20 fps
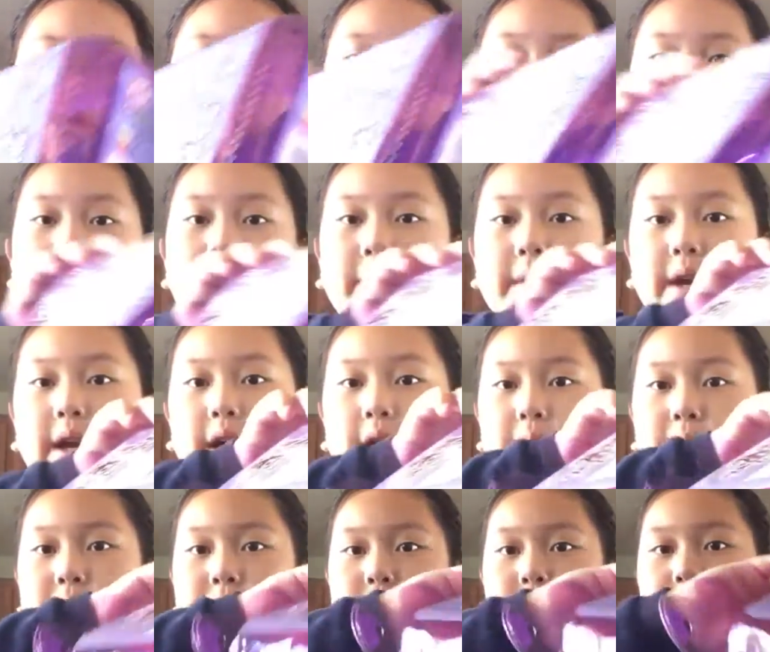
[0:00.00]
There we
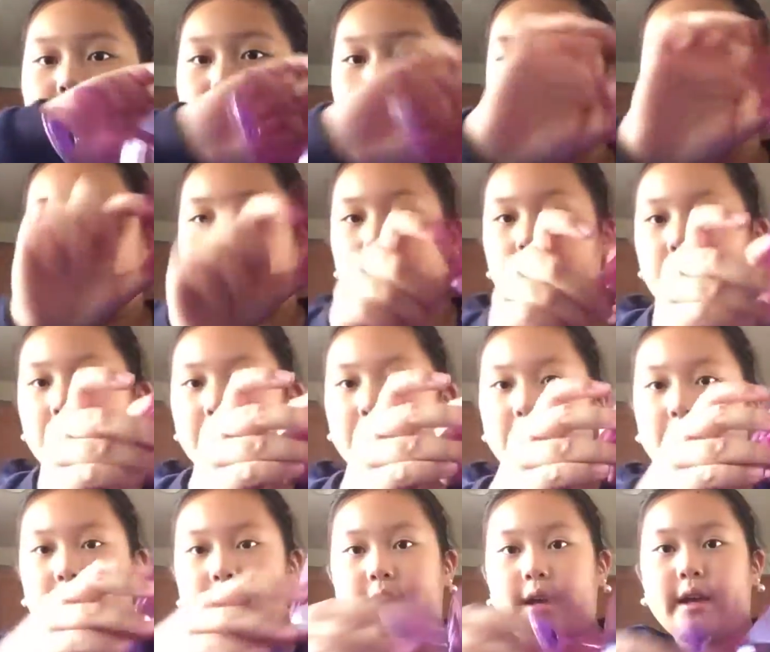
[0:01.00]
go. We're
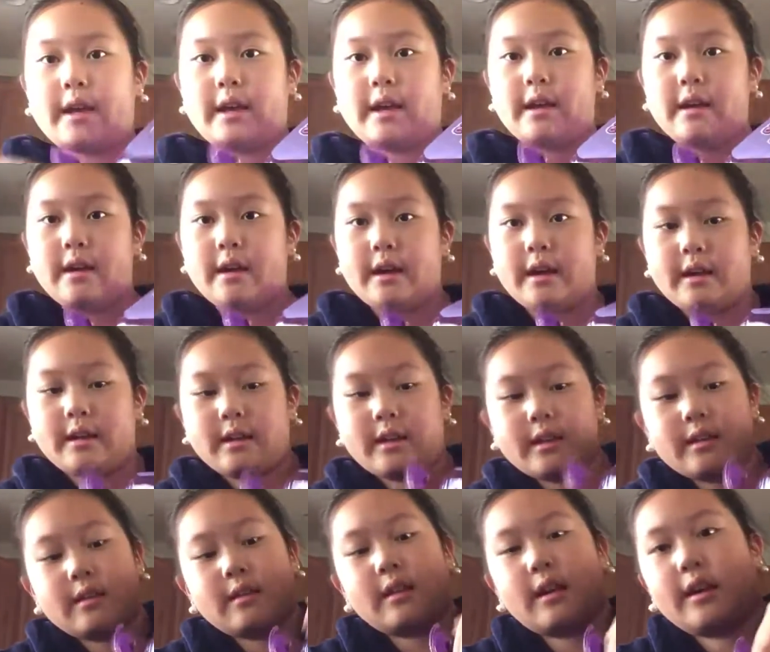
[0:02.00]
opening it, and
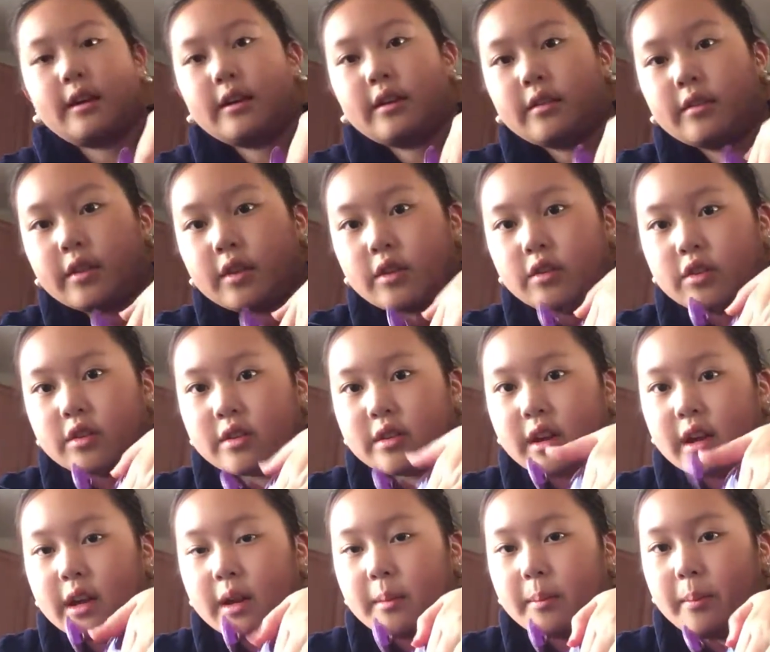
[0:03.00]
this is how you just
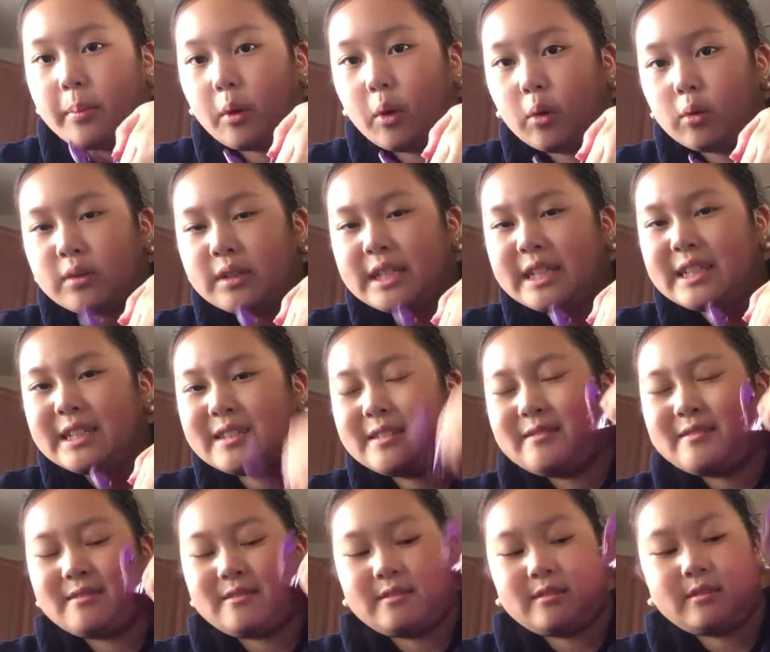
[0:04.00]
kind of pull
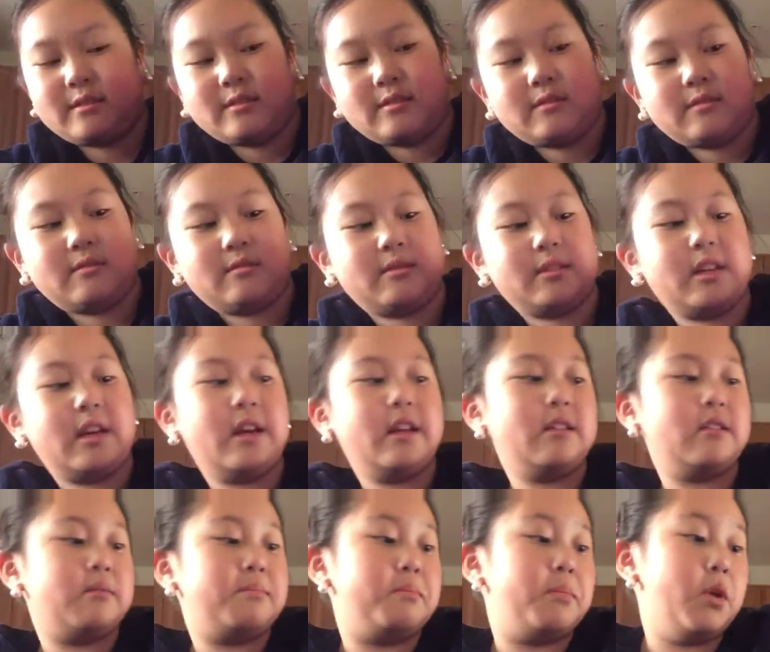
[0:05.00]
it,
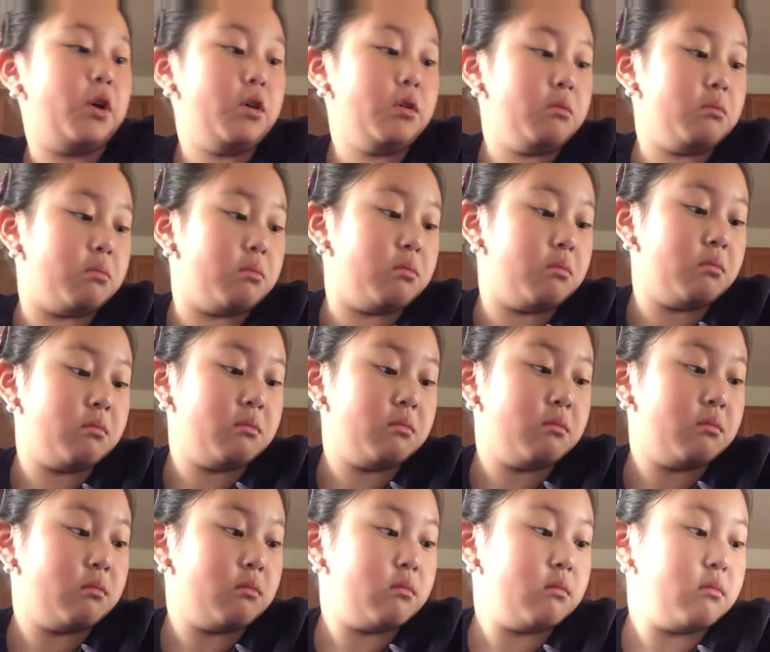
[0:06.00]
and boom!
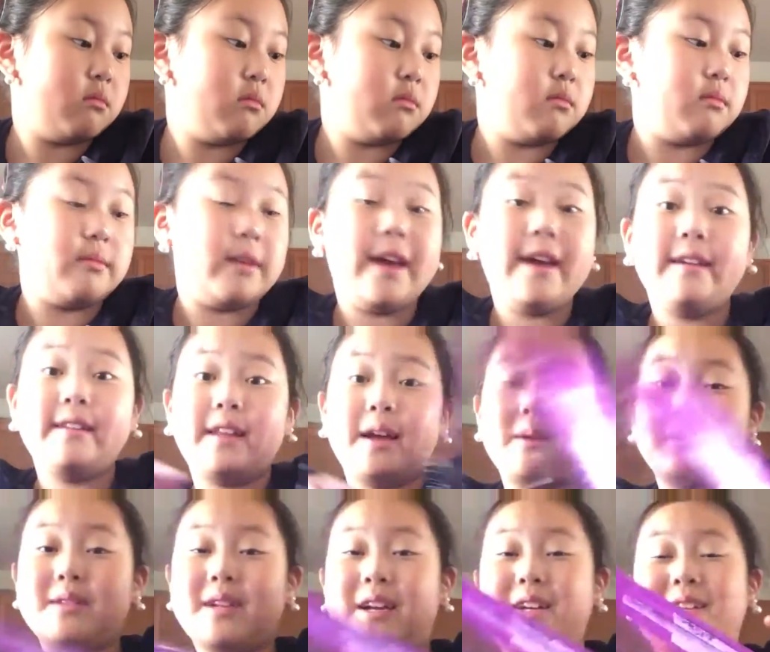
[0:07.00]
Man,
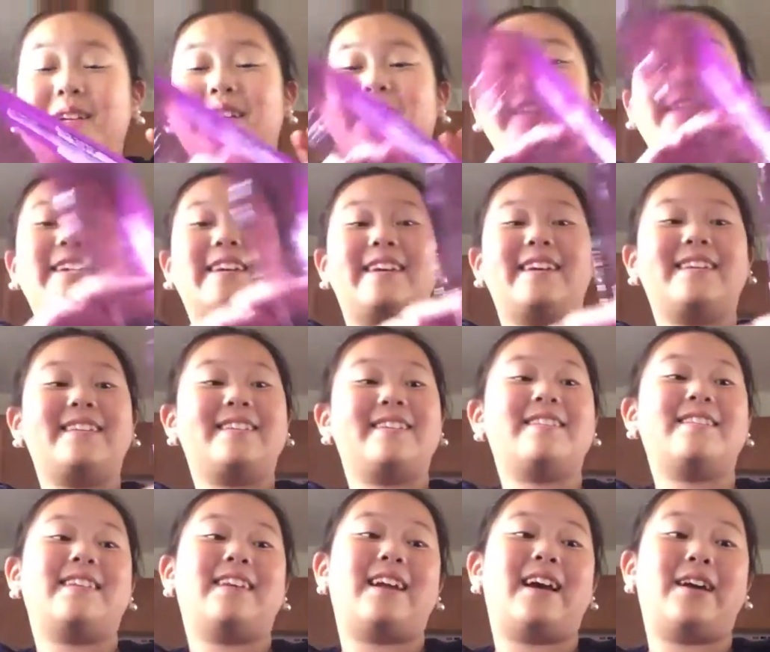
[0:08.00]
that was actually
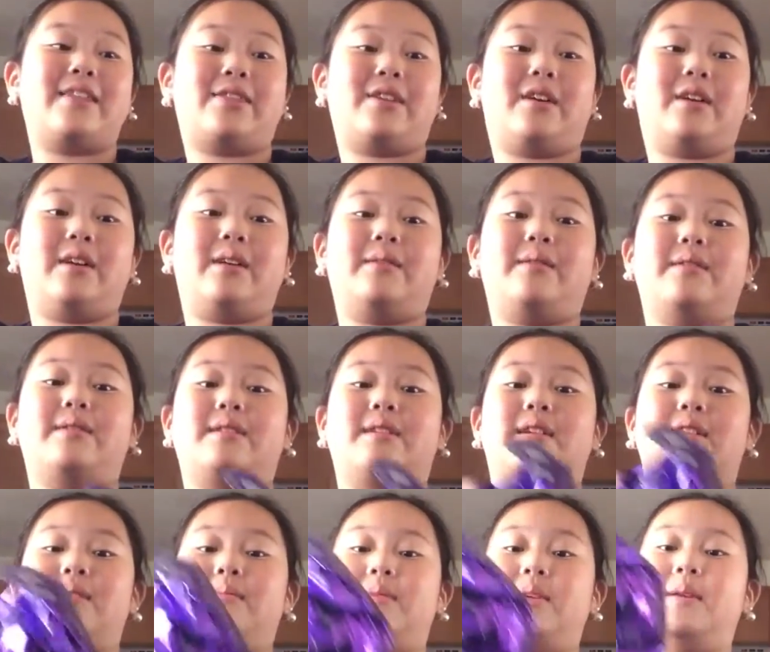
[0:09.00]
easier than I thought it was
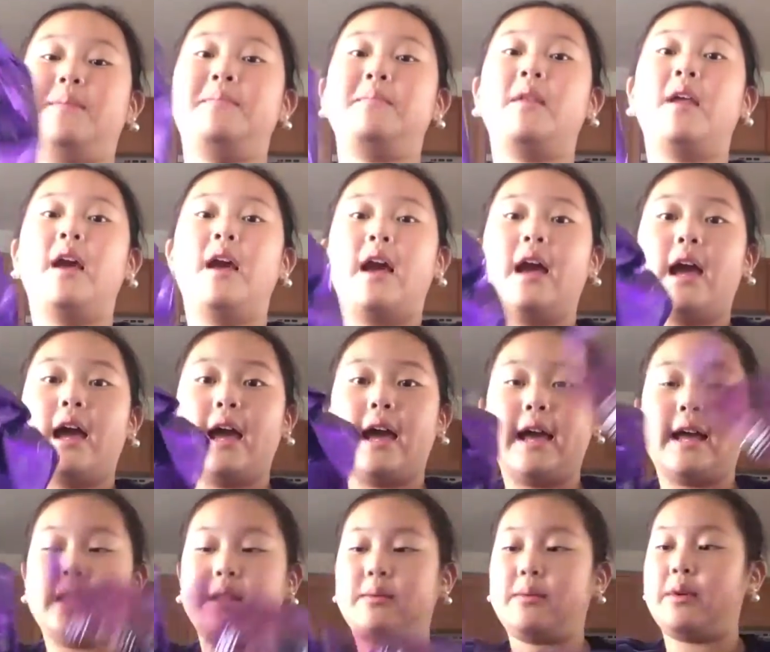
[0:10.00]
going to be.
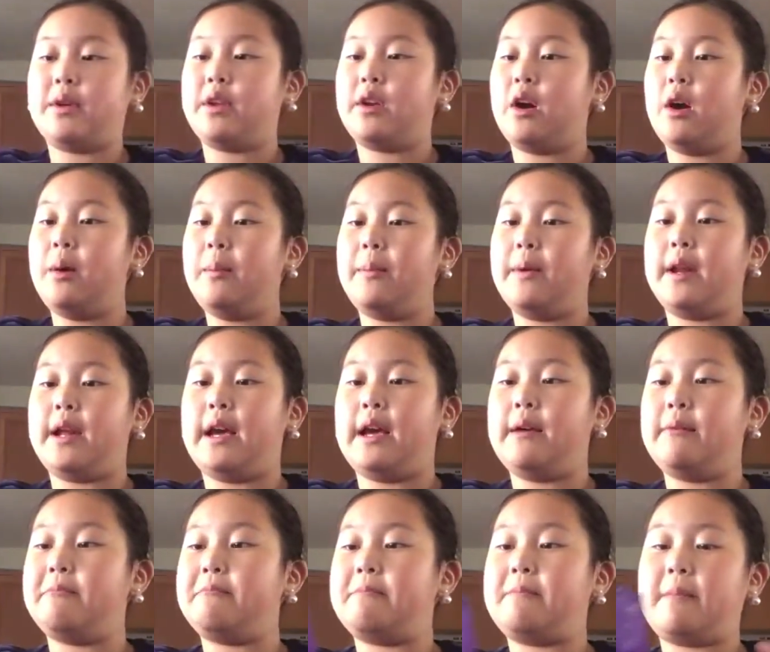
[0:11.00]
And when you open
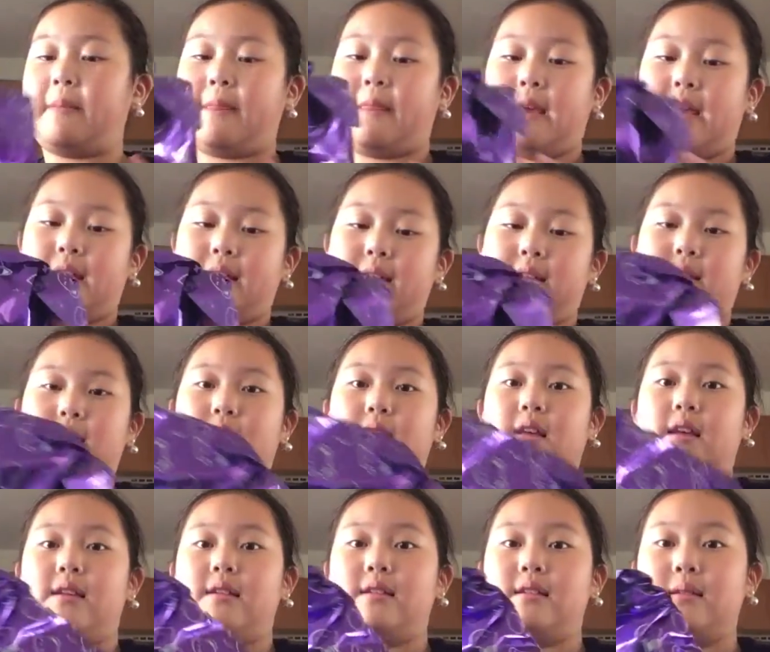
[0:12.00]
it, it's
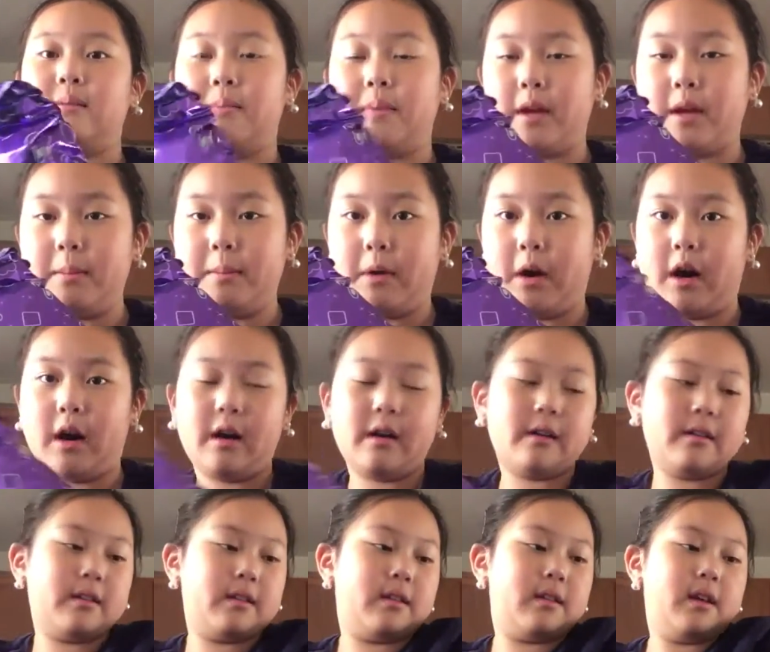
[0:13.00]
this big
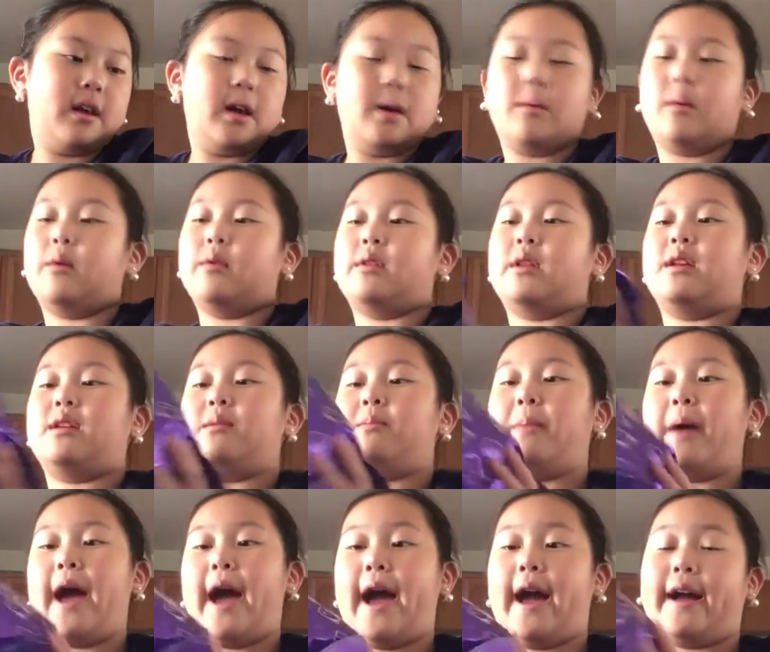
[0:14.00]
box, well, this
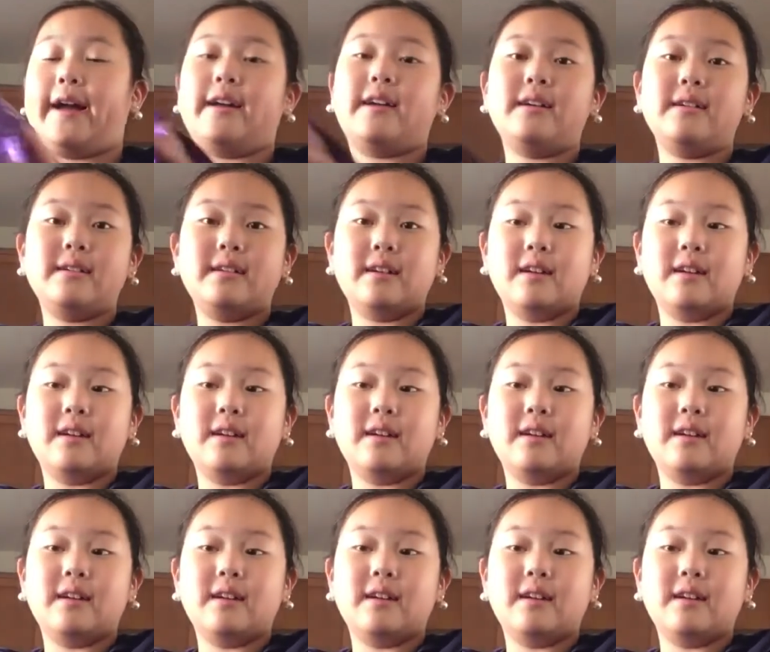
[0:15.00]
bag.